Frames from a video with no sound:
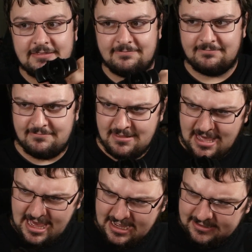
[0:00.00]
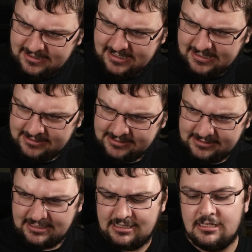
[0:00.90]
that, and this
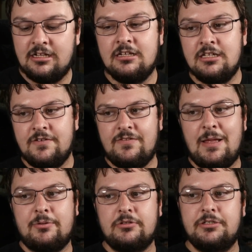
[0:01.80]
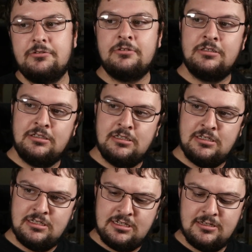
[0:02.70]
little flapperoo
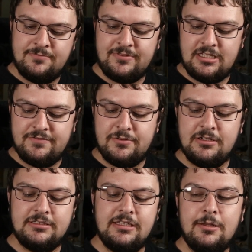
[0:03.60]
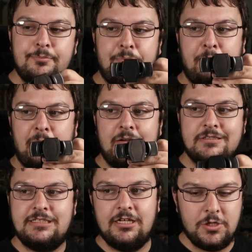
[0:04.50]
gives you a nice little
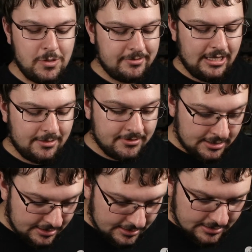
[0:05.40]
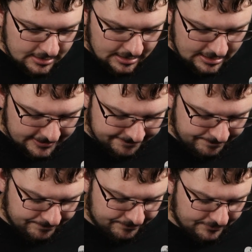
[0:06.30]
privacy on your webcam. I
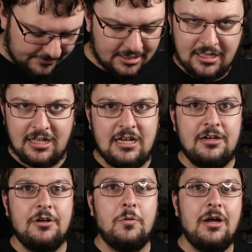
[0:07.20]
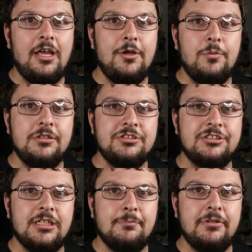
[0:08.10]
don't know why you wouldn't just
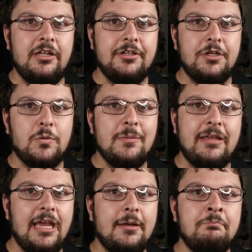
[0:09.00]
unplug your webcam,